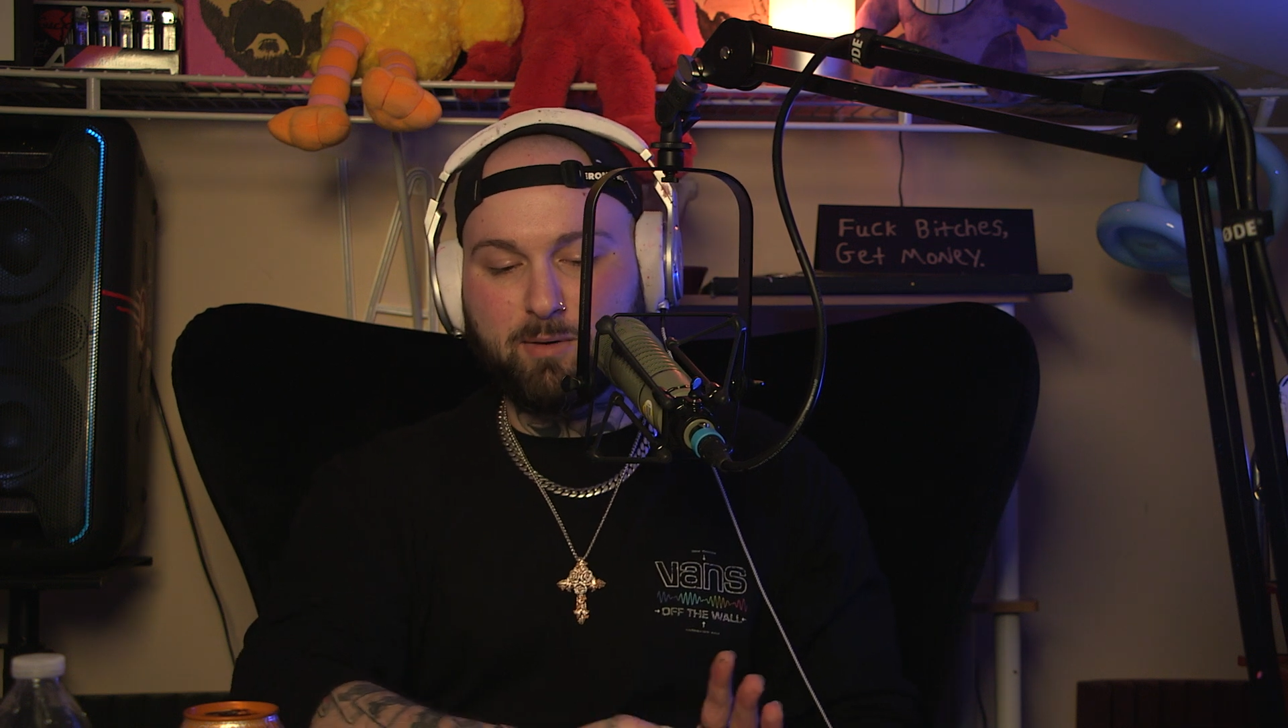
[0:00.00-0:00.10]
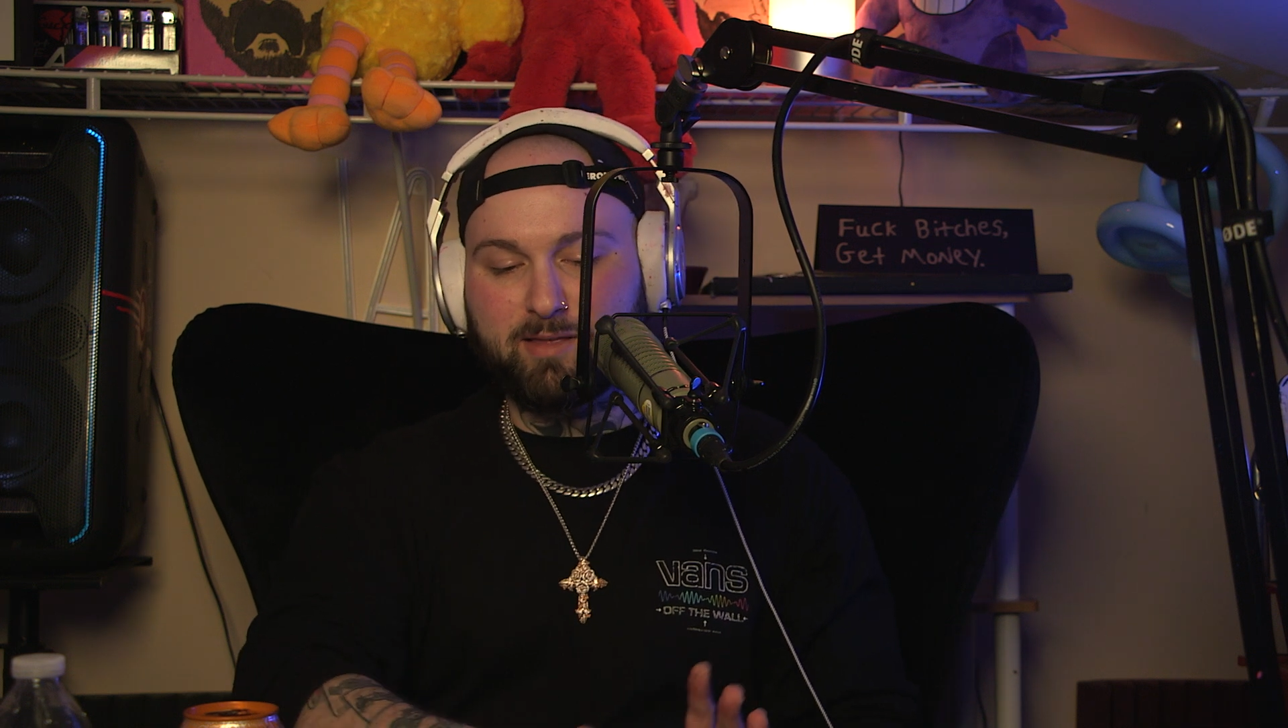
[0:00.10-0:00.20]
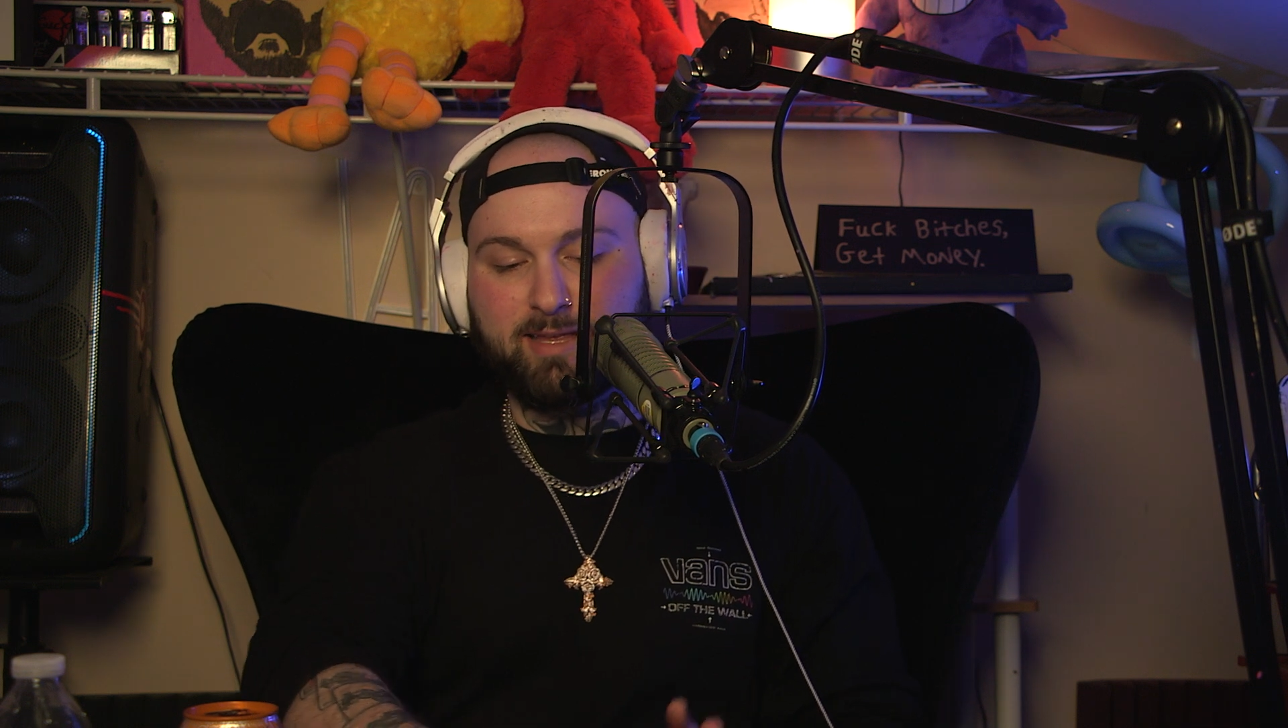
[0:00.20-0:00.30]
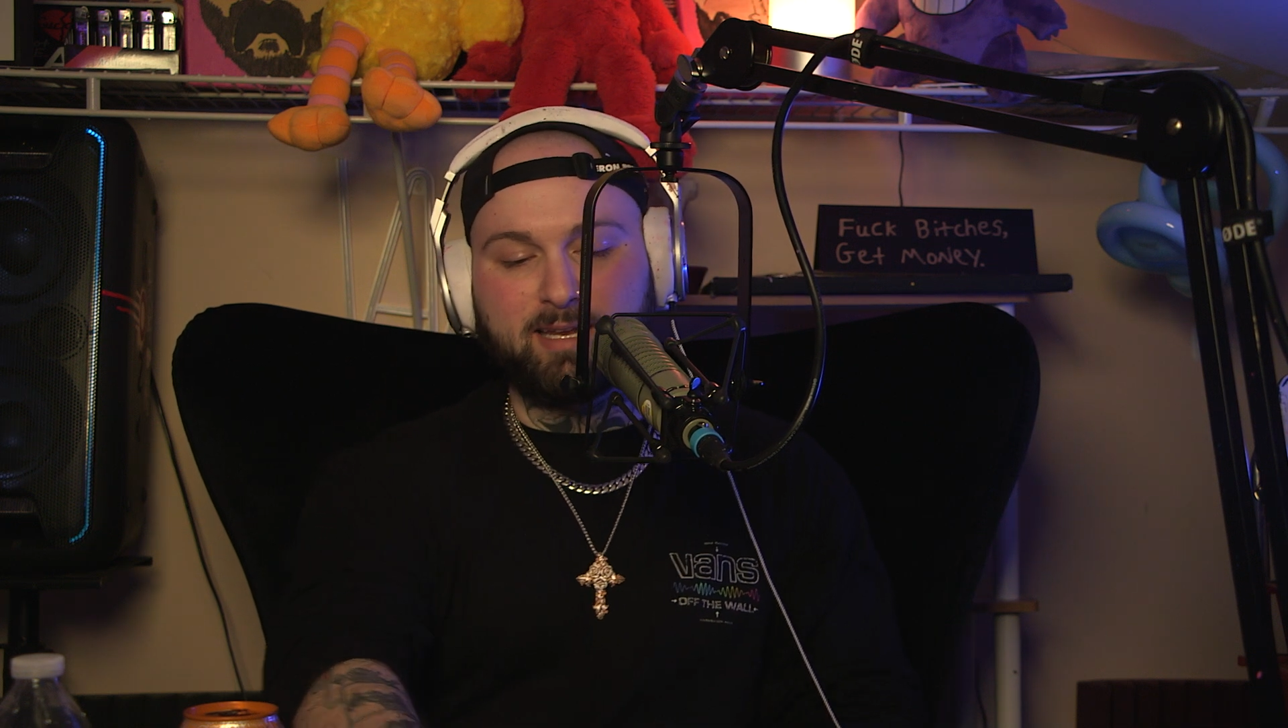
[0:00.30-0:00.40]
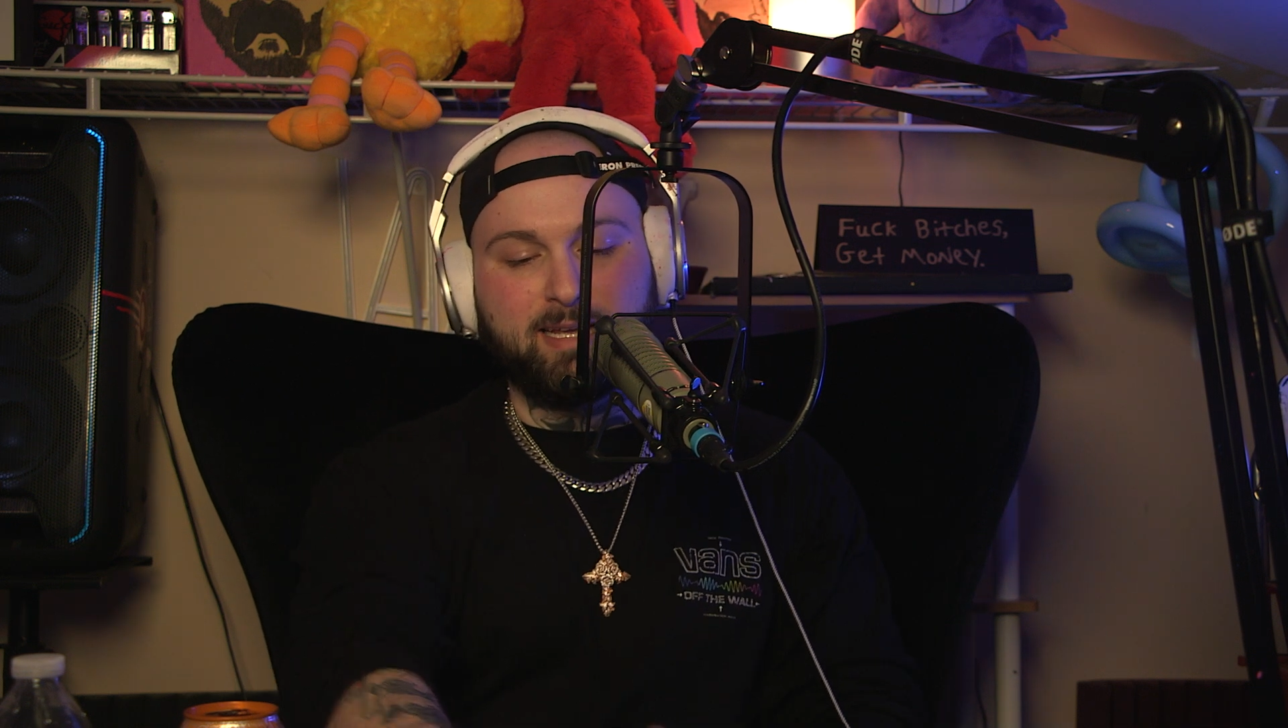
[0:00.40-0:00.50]

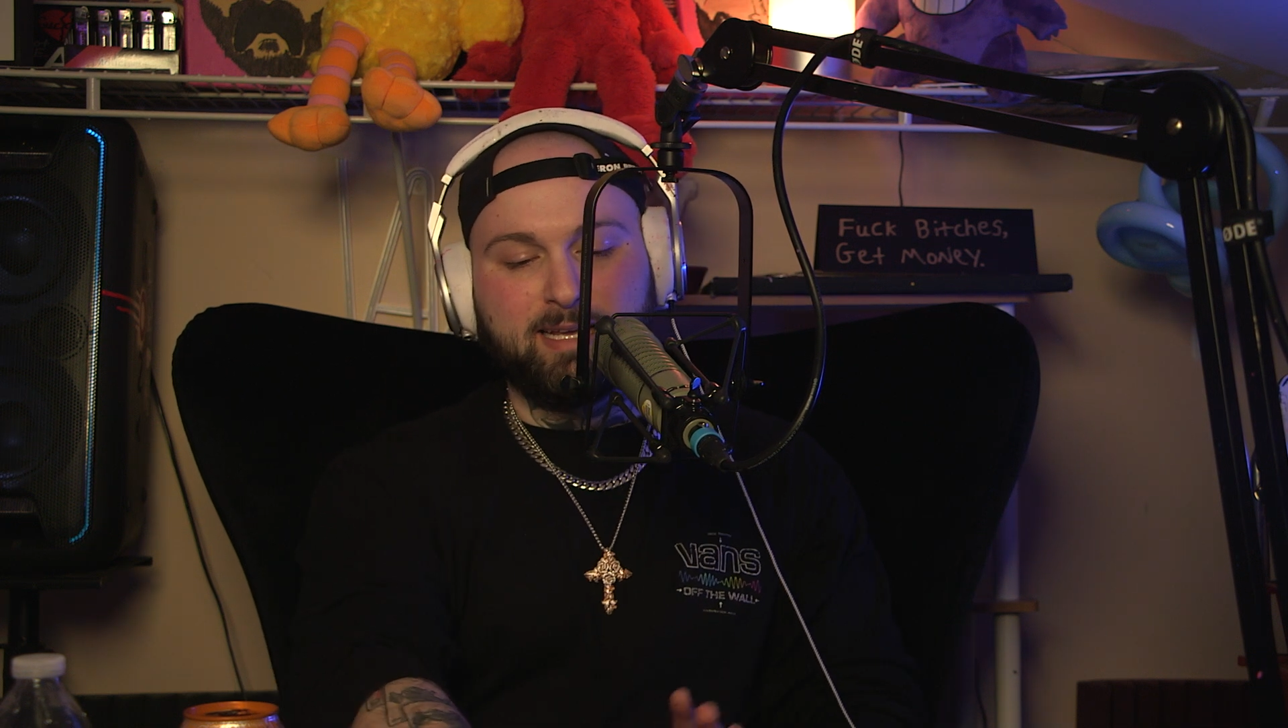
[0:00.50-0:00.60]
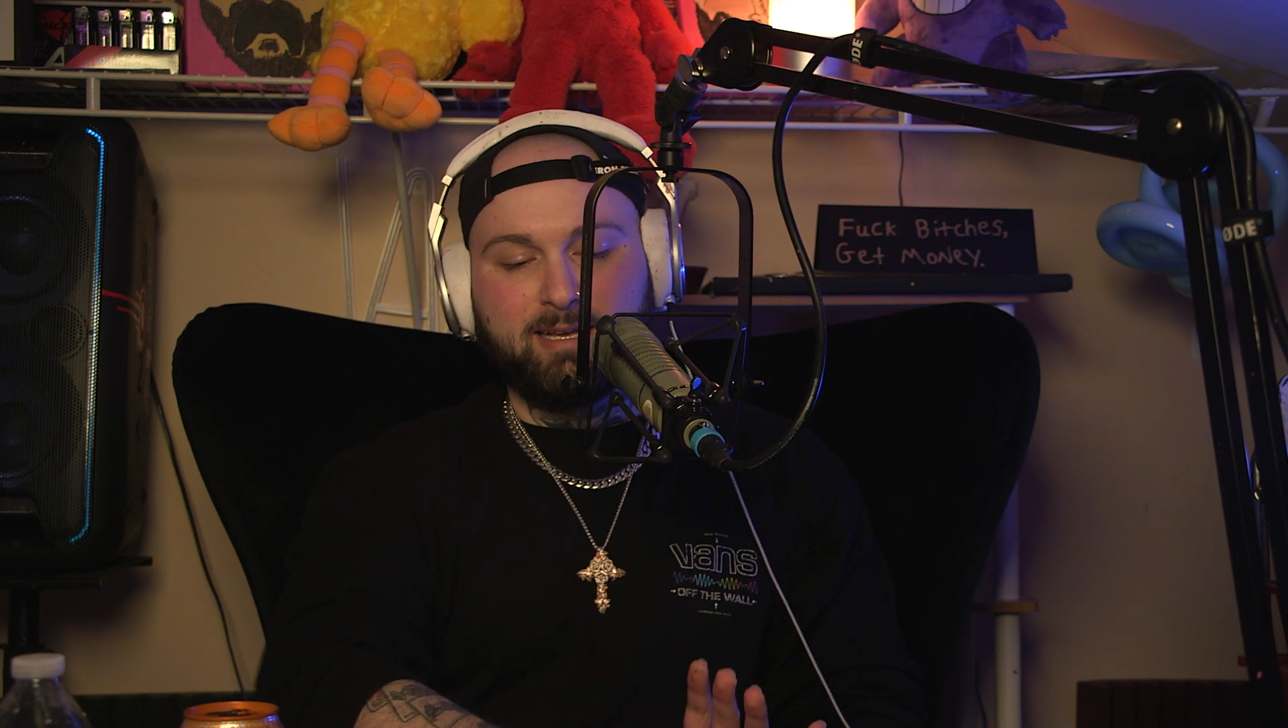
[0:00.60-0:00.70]
with it.